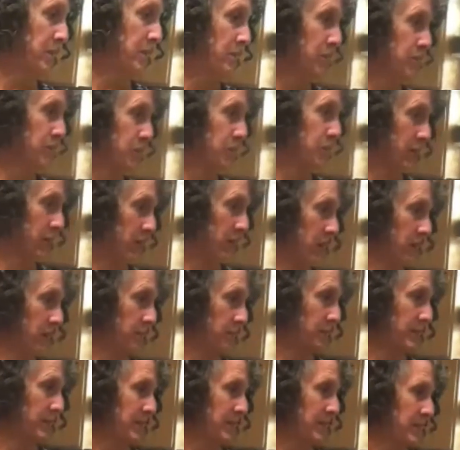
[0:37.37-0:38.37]
little bit of
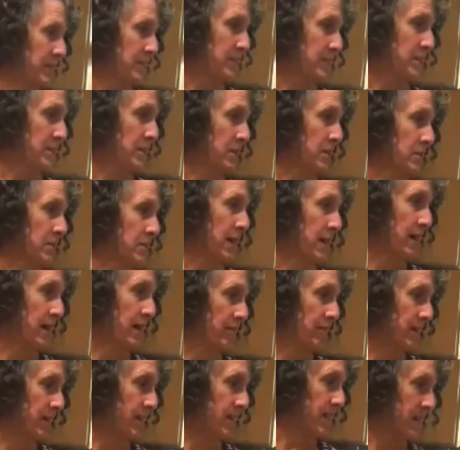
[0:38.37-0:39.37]
sugar. So
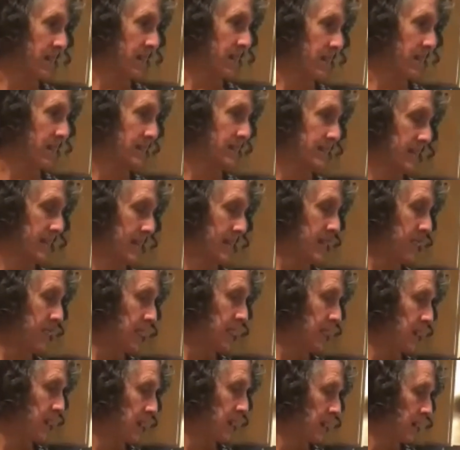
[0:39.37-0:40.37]
everything is
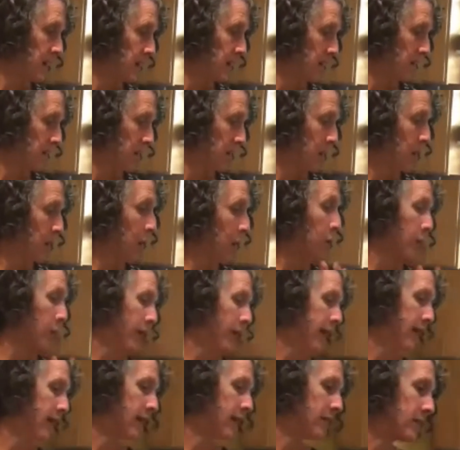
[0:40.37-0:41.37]
in there.
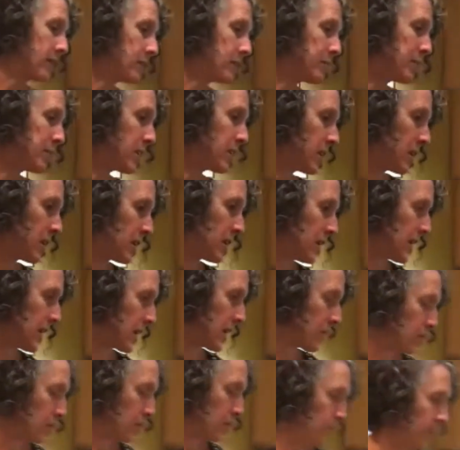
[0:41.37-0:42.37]
Oh, and a little bit of garlic.
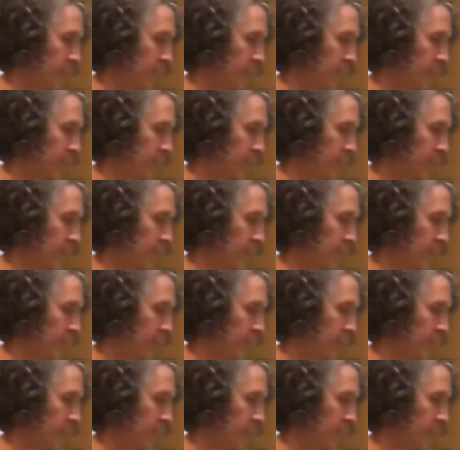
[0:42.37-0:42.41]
